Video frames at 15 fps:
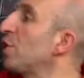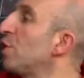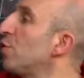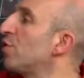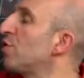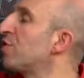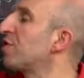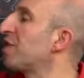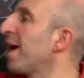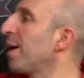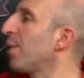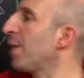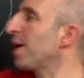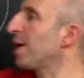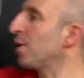you to
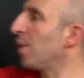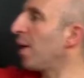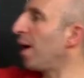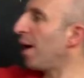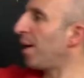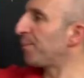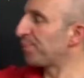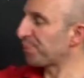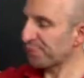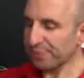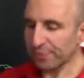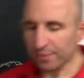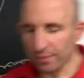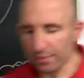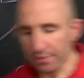stay where you are?
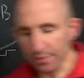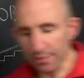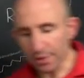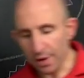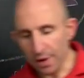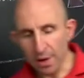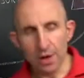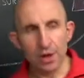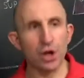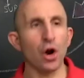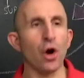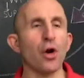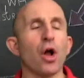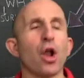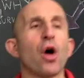You
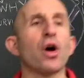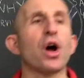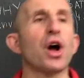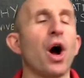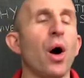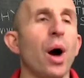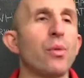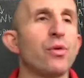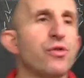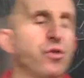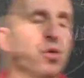know, not long ago, I was